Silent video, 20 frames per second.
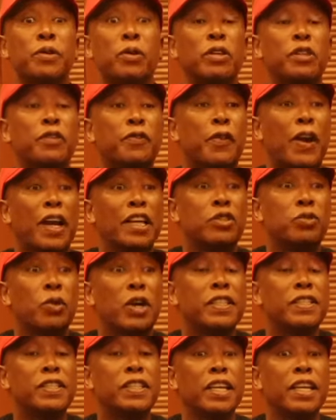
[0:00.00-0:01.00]
because France
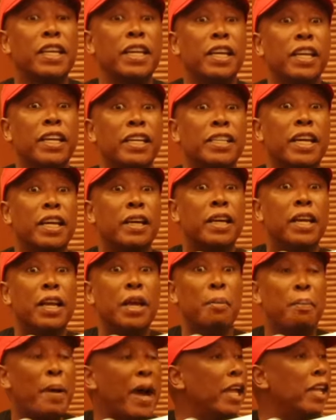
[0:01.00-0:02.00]
was stealing it and
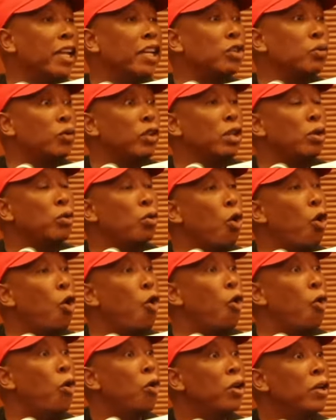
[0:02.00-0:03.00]
buying it with
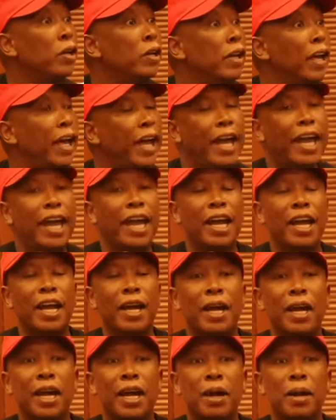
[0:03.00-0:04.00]
low uh,
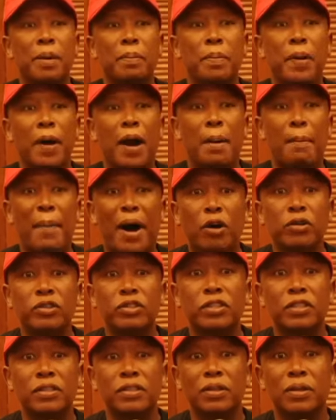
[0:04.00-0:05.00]
uh,
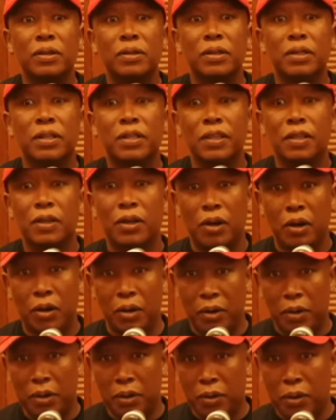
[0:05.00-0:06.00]
amounts
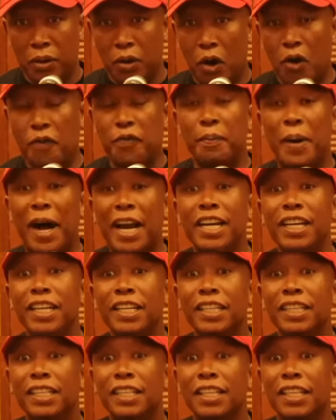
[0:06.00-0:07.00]
of money.
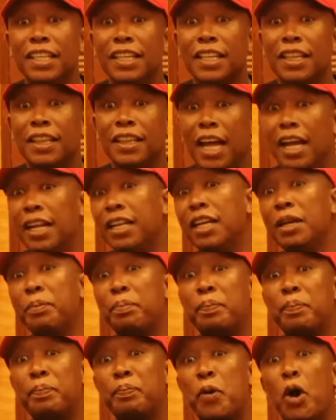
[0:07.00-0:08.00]
Then the
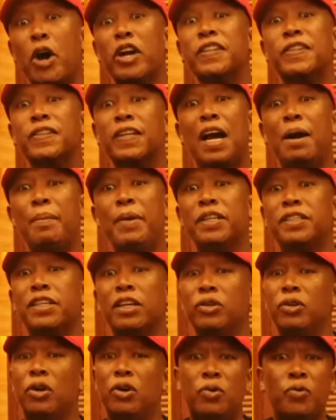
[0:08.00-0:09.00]
boys come and
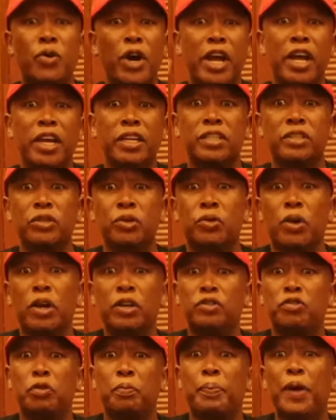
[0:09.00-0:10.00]
say, no ways, you're
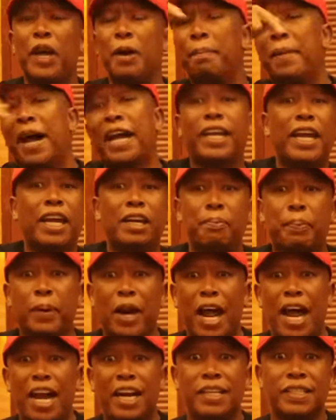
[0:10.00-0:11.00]
going to pay market
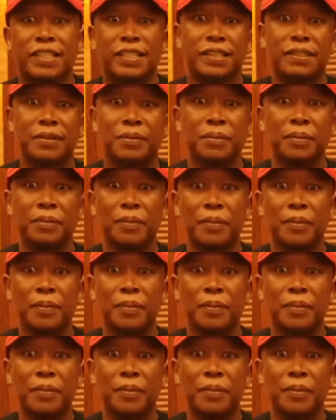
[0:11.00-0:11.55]
price.